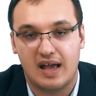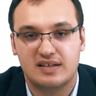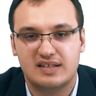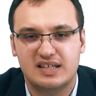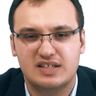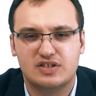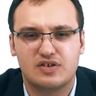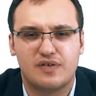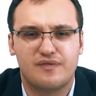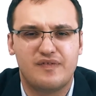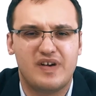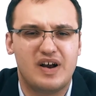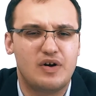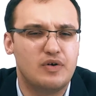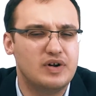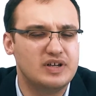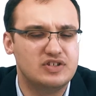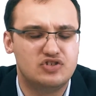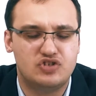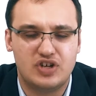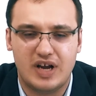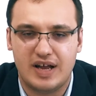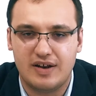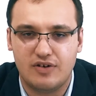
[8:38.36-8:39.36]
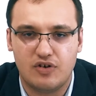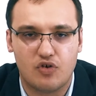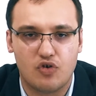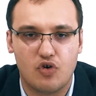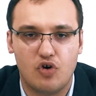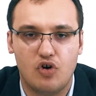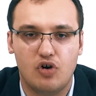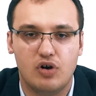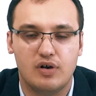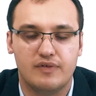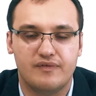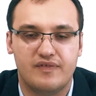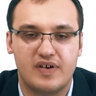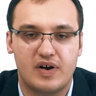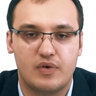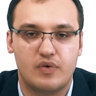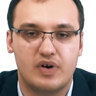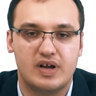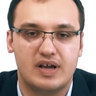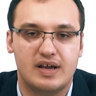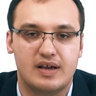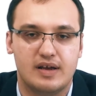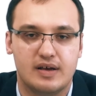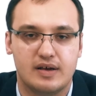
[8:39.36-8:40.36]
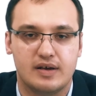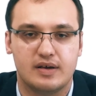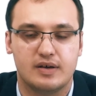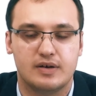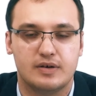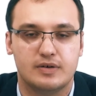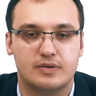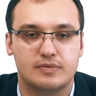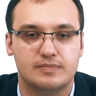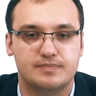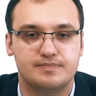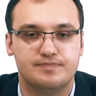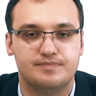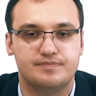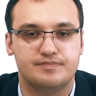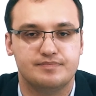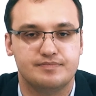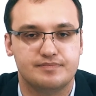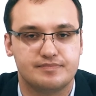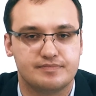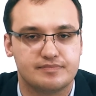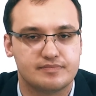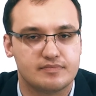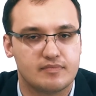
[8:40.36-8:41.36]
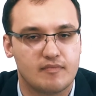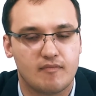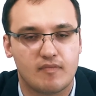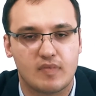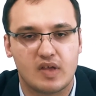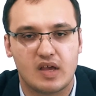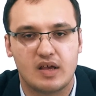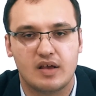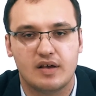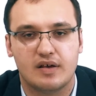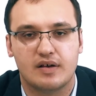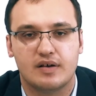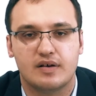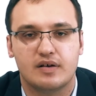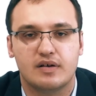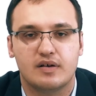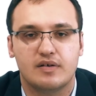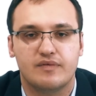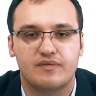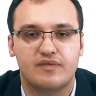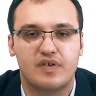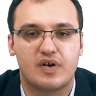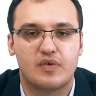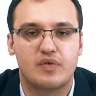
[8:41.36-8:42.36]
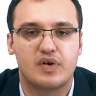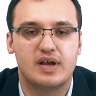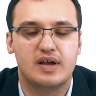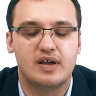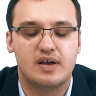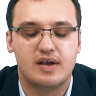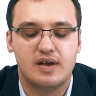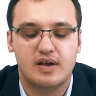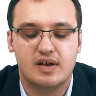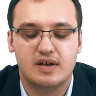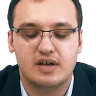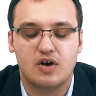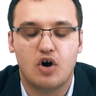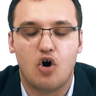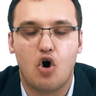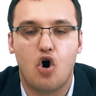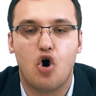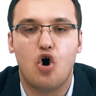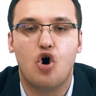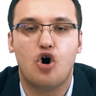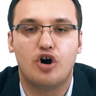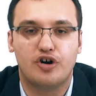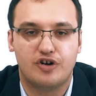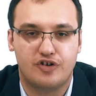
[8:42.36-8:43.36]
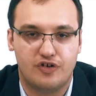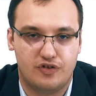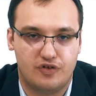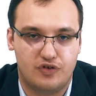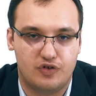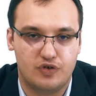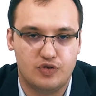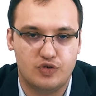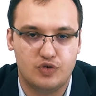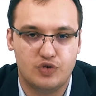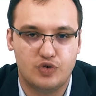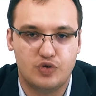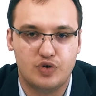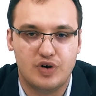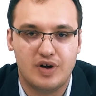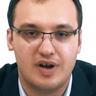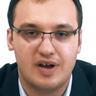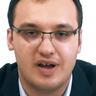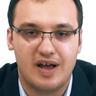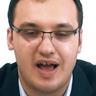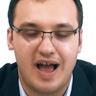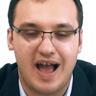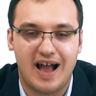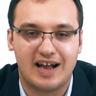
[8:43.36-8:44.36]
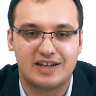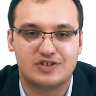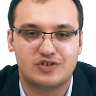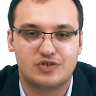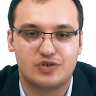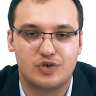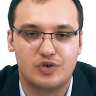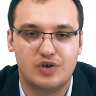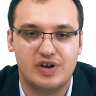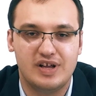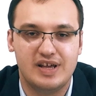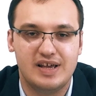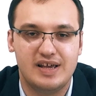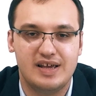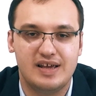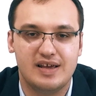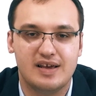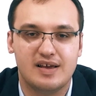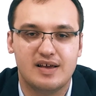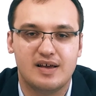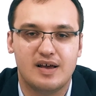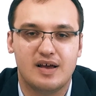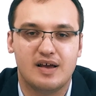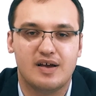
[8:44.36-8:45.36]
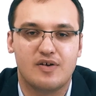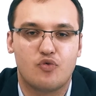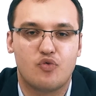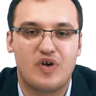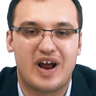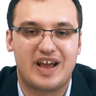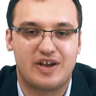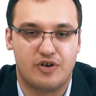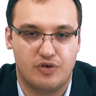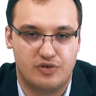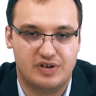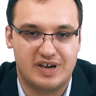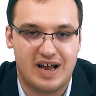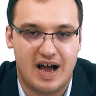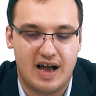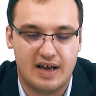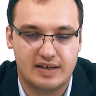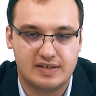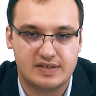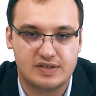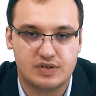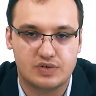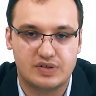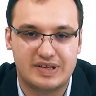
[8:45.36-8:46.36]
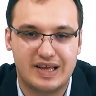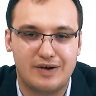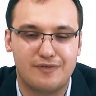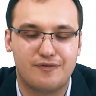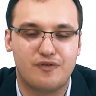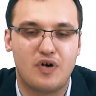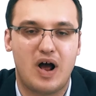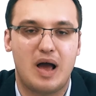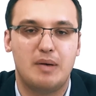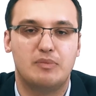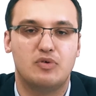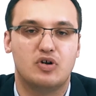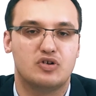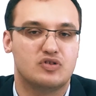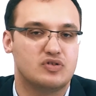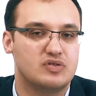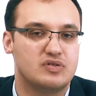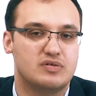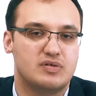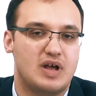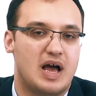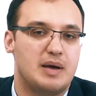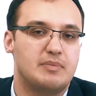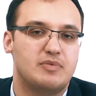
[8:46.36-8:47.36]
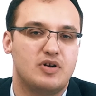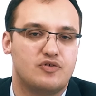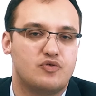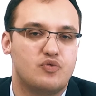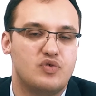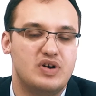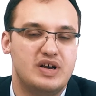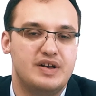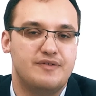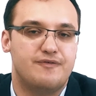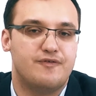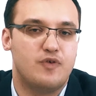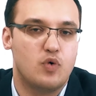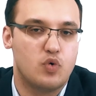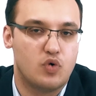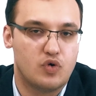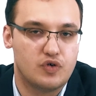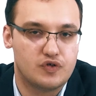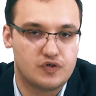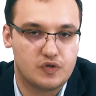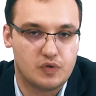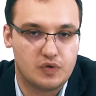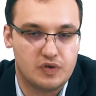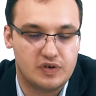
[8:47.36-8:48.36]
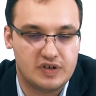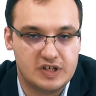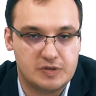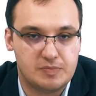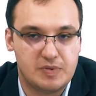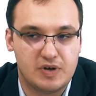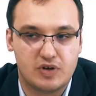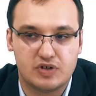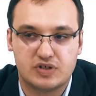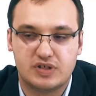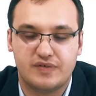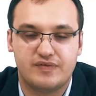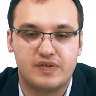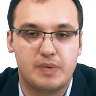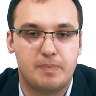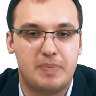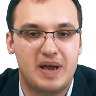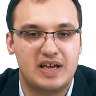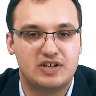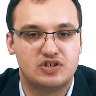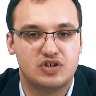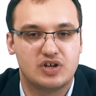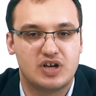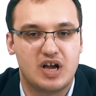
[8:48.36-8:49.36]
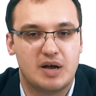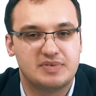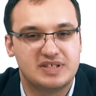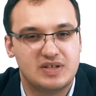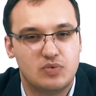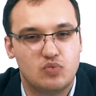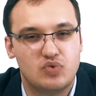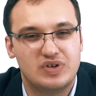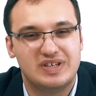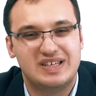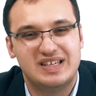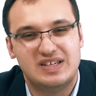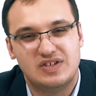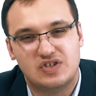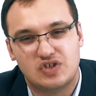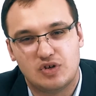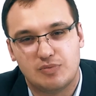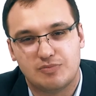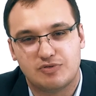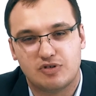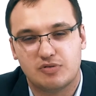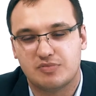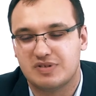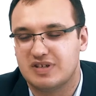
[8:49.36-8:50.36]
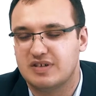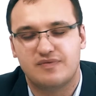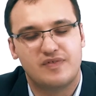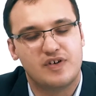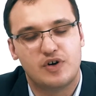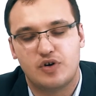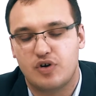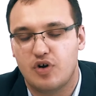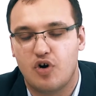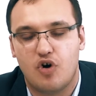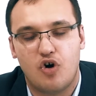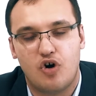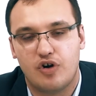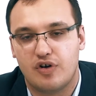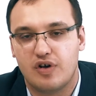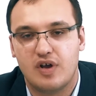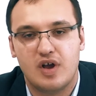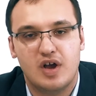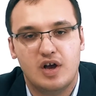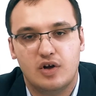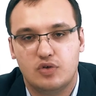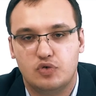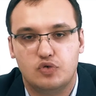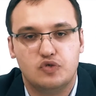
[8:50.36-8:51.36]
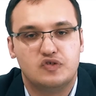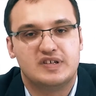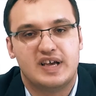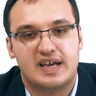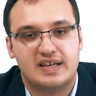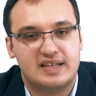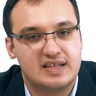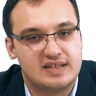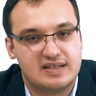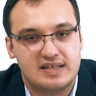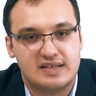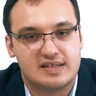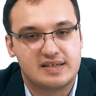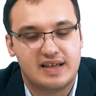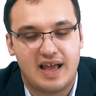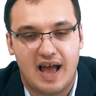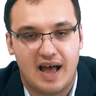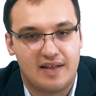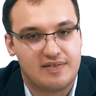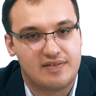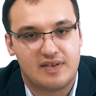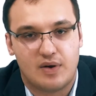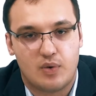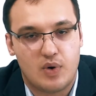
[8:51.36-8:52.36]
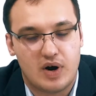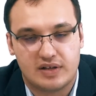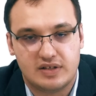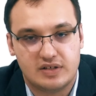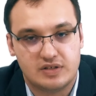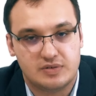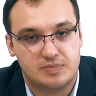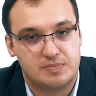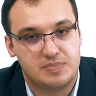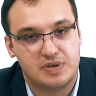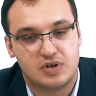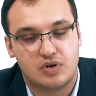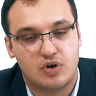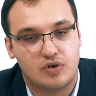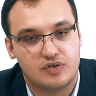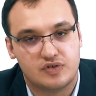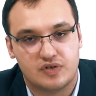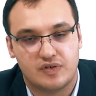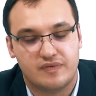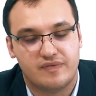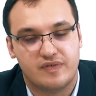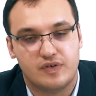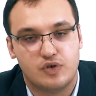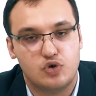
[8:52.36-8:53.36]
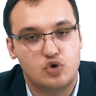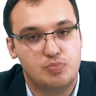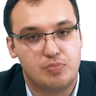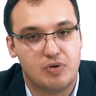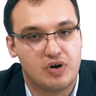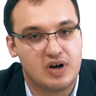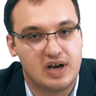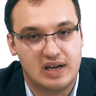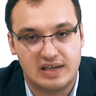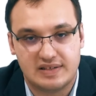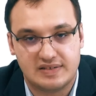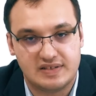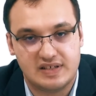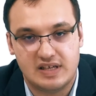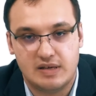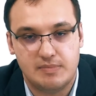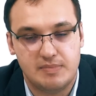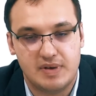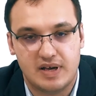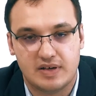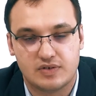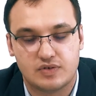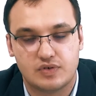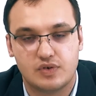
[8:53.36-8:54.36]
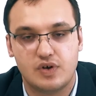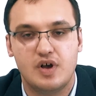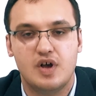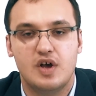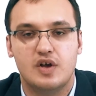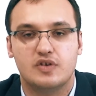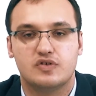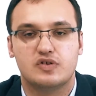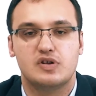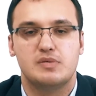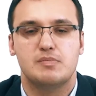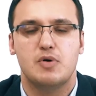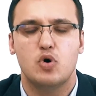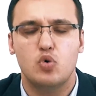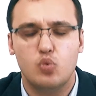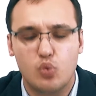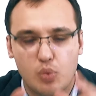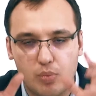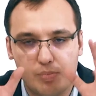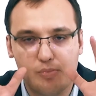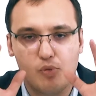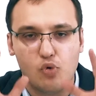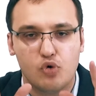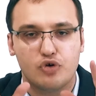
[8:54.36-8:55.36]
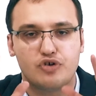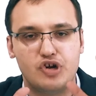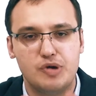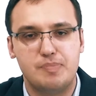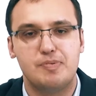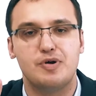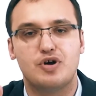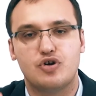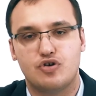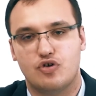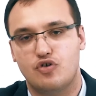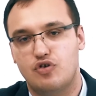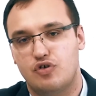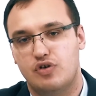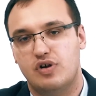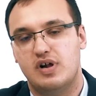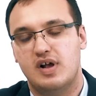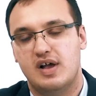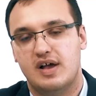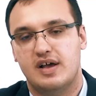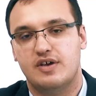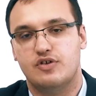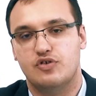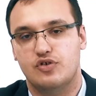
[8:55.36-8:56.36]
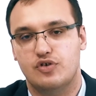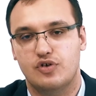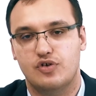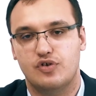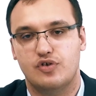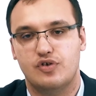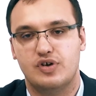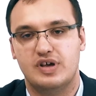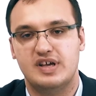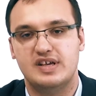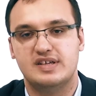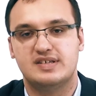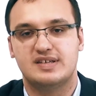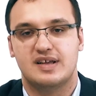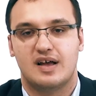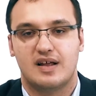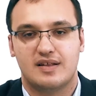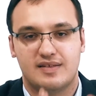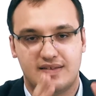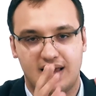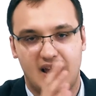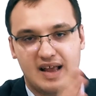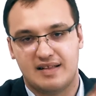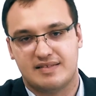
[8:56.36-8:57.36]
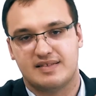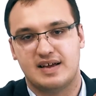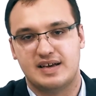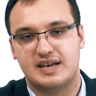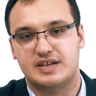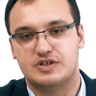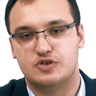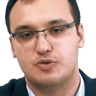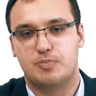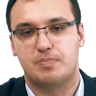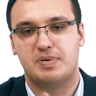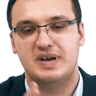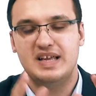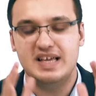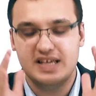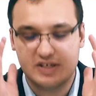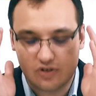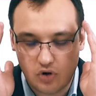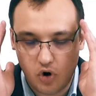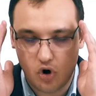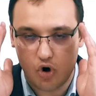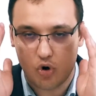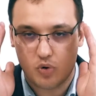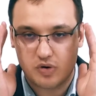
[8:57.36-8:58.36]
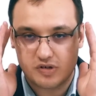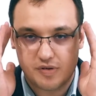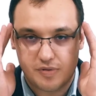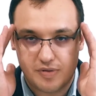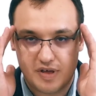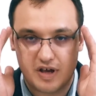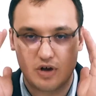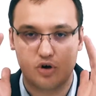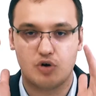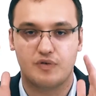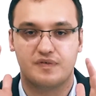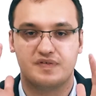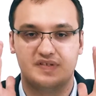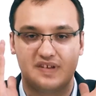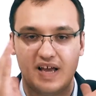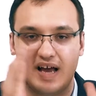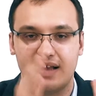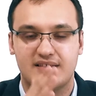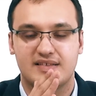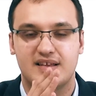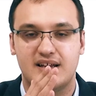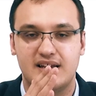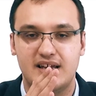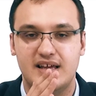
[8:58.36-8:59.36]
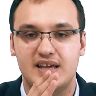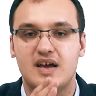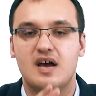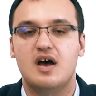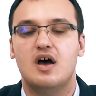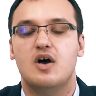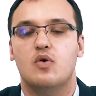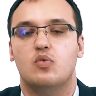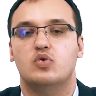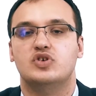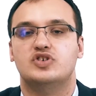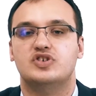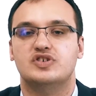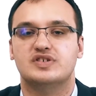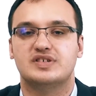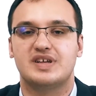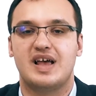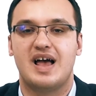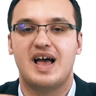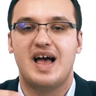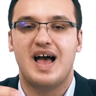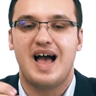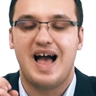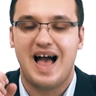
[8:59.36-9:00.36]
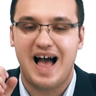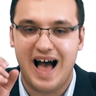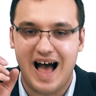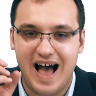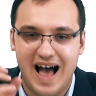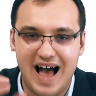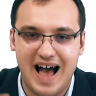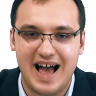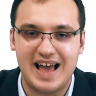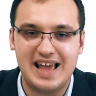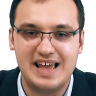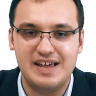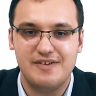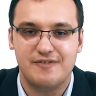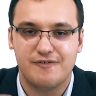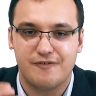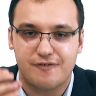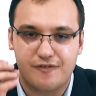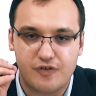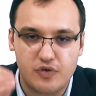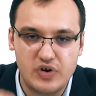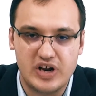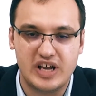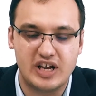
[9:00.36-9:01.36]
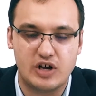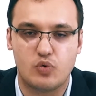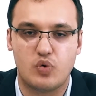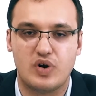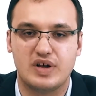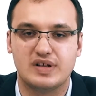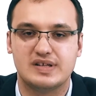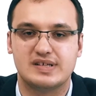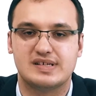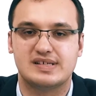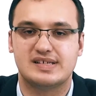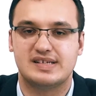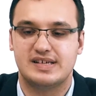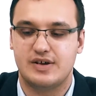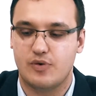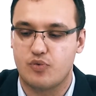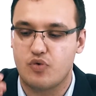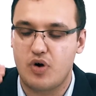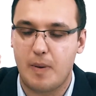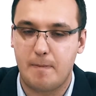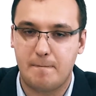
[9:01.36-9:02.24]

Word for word: and these are very general, very. Um, uh, very hard to actually recognize. So therefore, I'm not I'm not really focusing on this because if the patient comes in with these symptoms, it's very hard to say that this cataract is because of hypocalcemia. So so the more more typical uh, is tetany. So please always think of tetany, which is a high frequency,